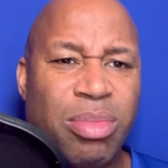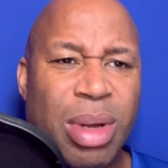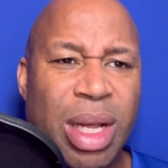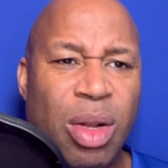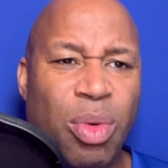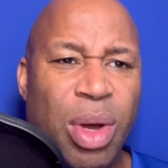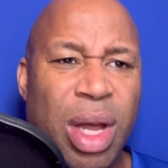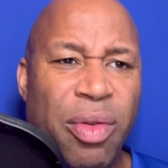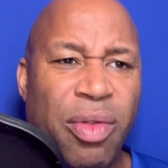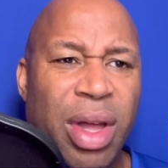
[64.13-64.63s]
man or
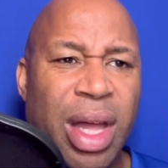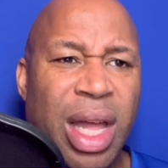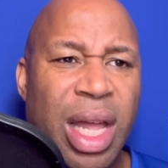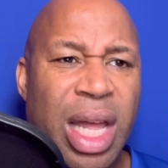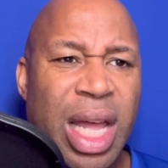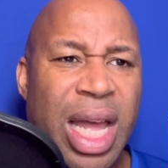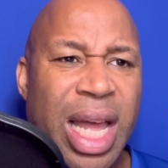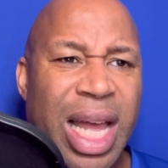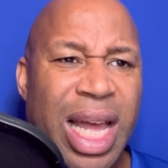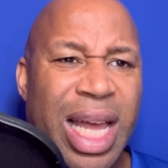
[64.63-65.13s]
whatever.
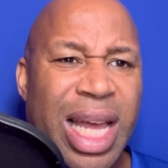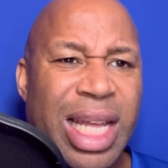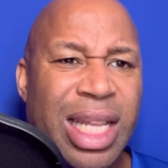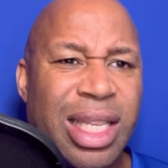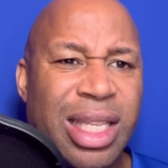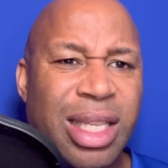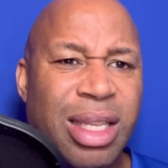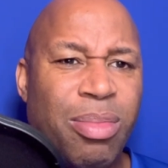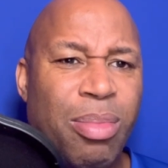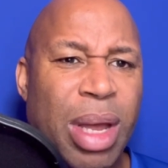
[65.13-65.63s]

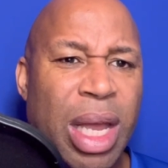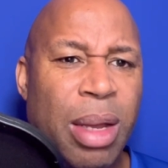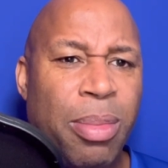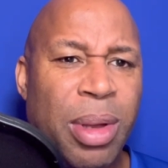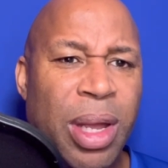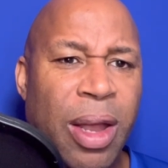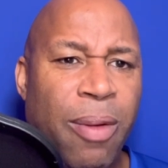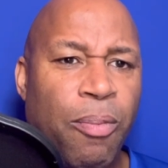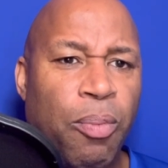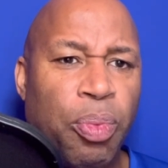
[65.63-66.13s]
It's
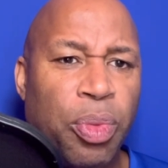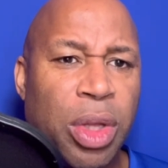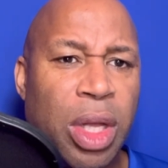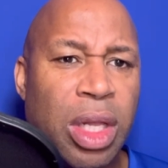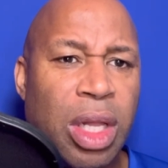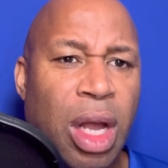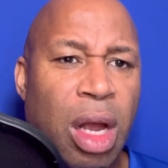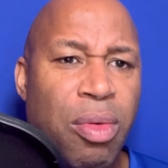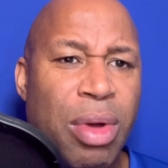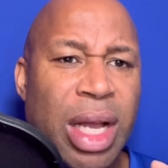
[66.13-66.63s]
maybe the
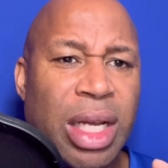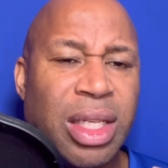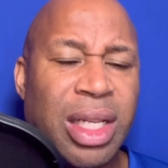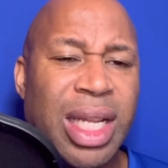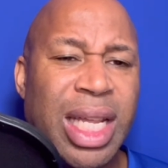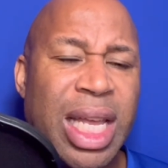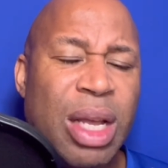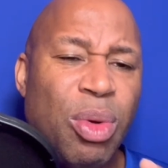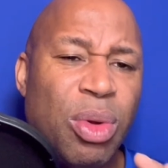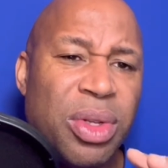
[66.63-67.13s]
direction
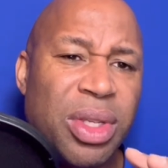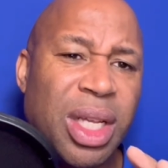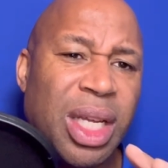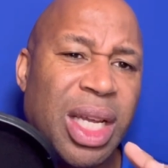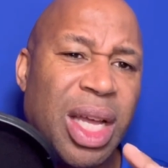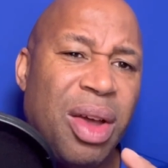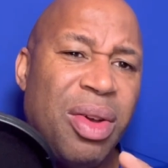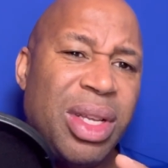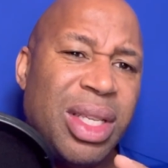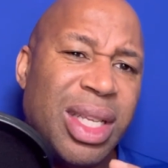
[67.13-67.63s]
he wants to
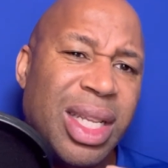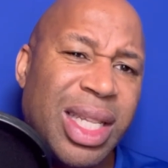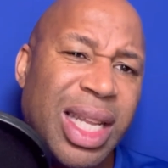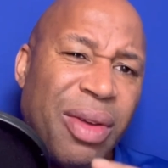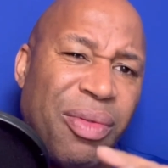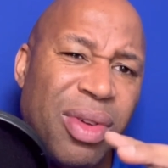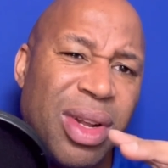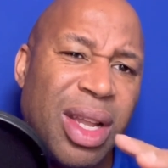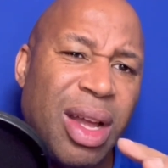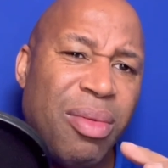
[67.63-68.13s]
go is a
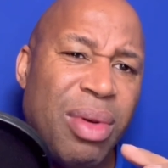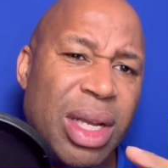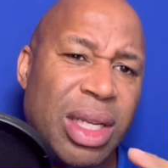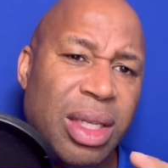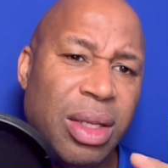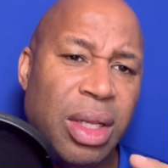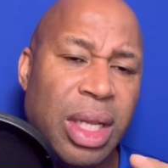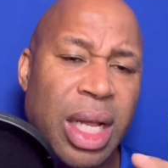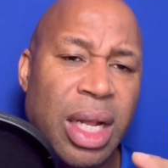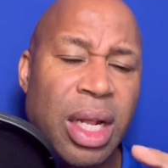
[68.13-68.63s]
different
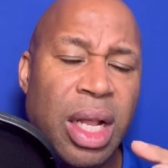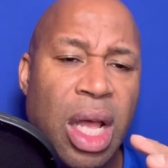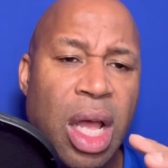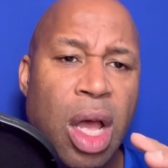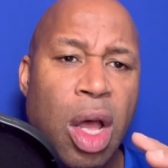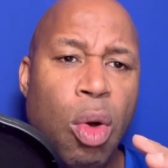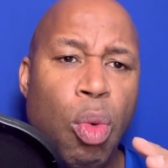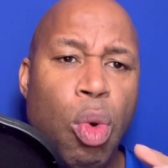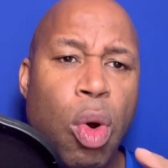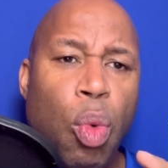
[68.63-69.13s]
direction than
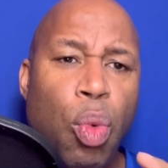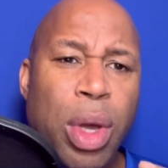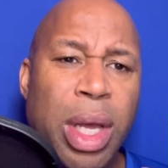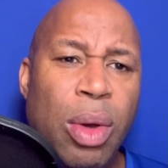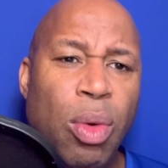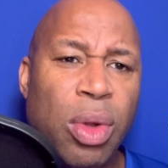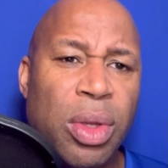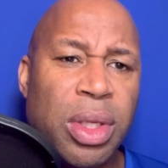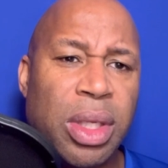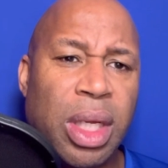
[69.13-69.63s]
what we
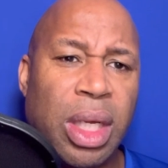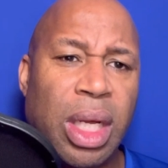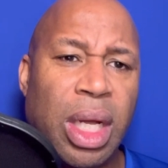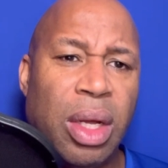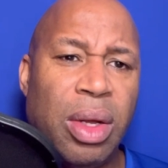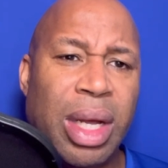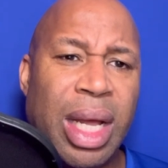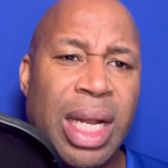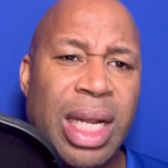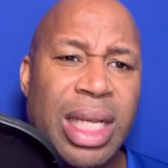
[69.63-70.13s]
want to go.
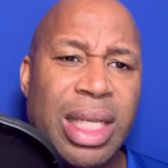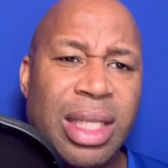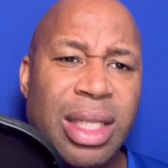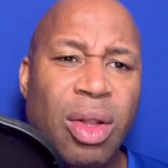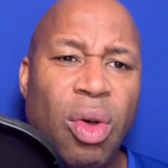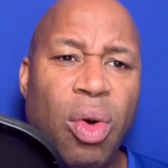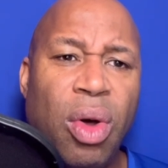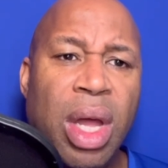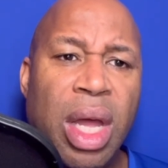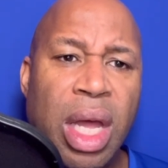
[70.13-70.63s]
And it's
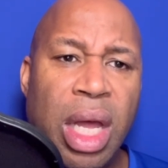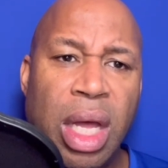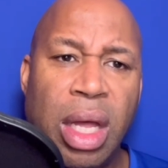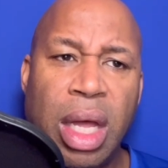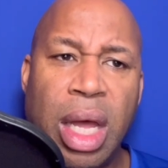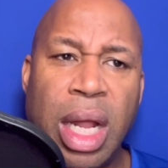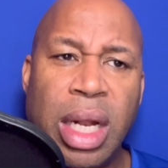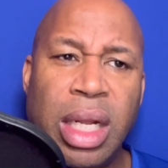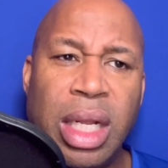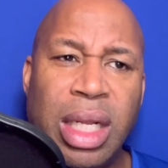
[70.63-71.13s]
not,
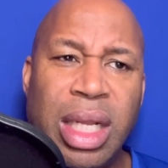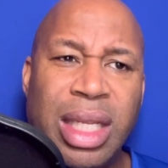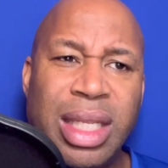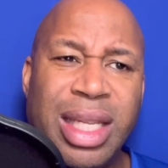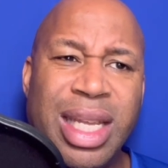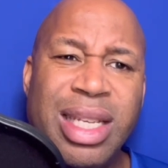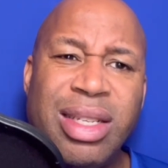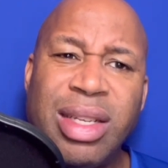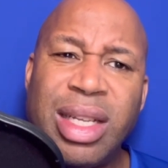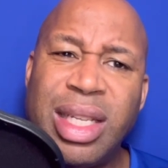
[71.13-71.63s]
and the
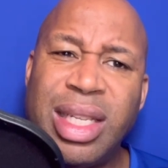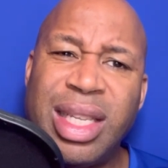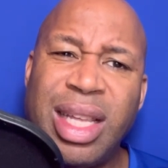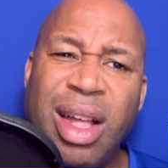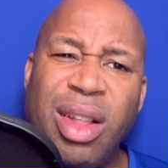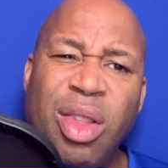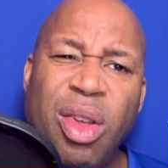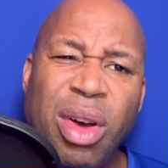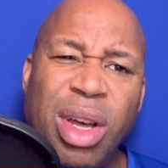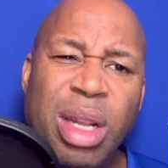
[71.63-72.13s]
decisions
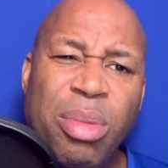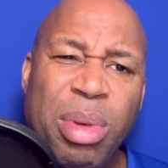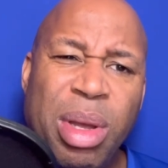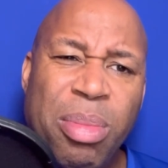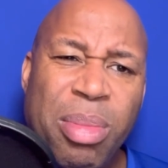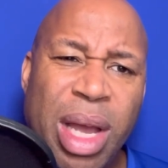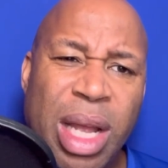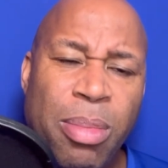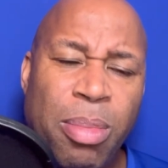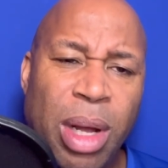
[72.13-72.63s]
are not going to be
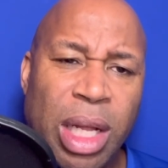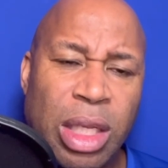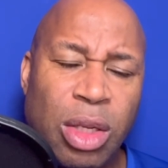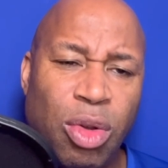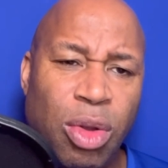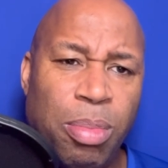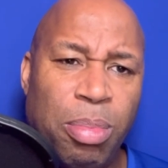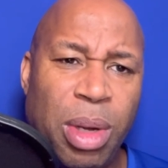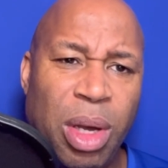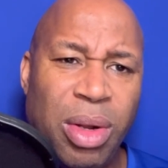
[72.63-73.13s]
made by
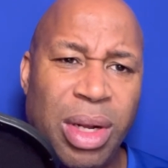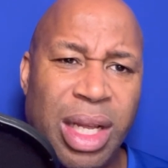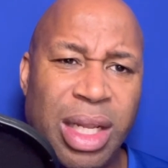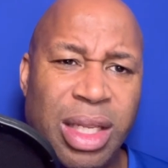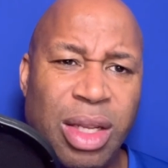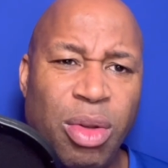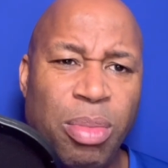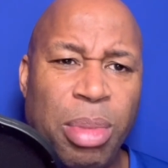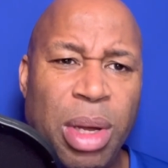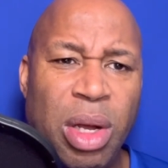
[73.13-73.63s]
Todd Bowley.
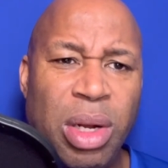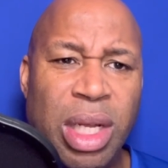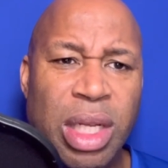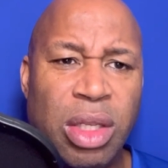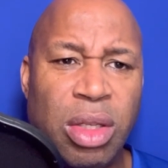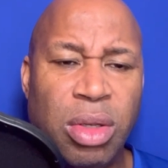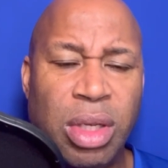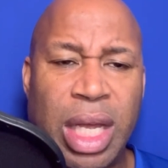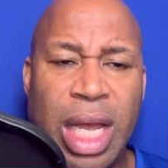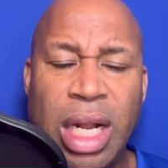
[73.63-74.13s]
Todd Bowley's
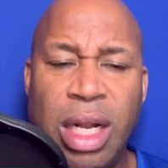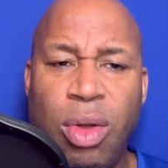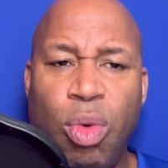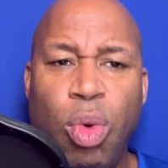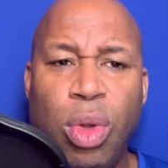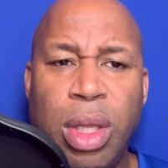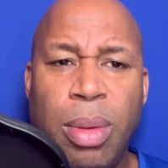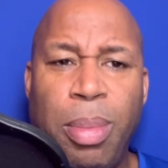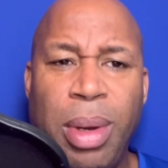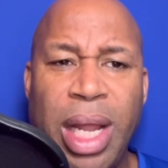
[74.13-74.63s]
getting
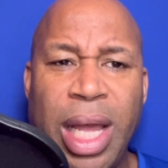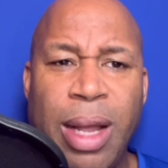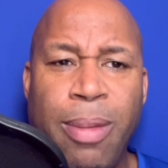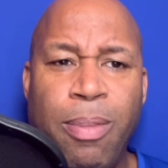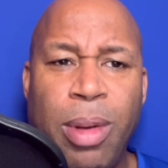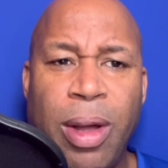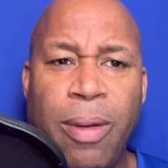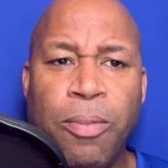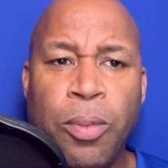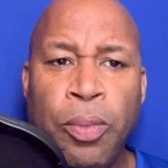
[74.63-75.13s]
all the blame,
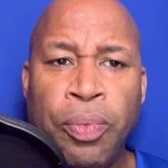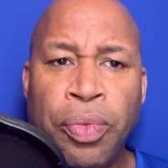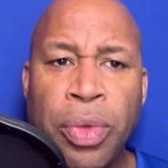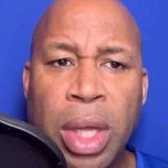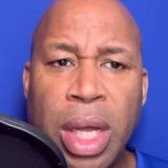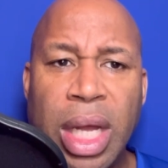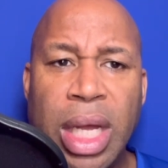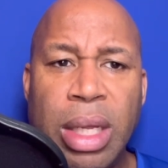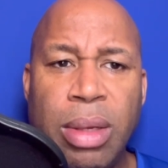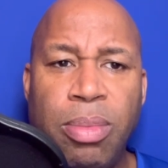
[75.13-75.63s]
but
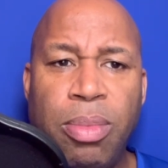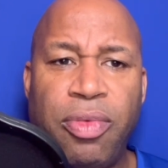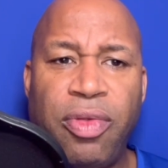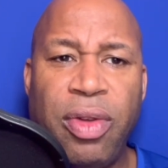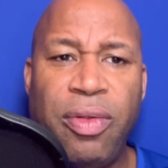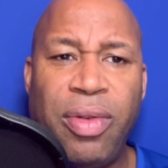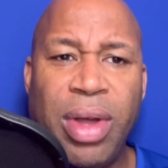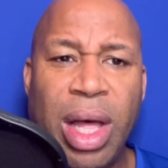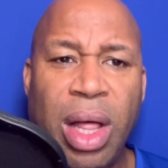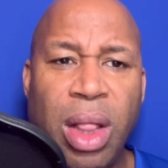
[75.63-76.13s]

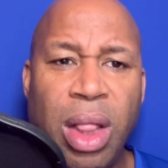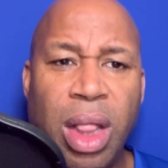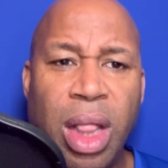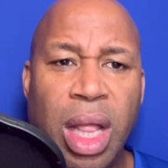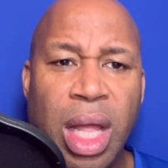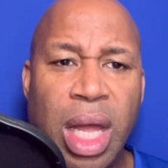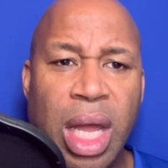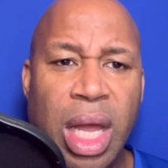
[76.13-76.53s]
Vivell,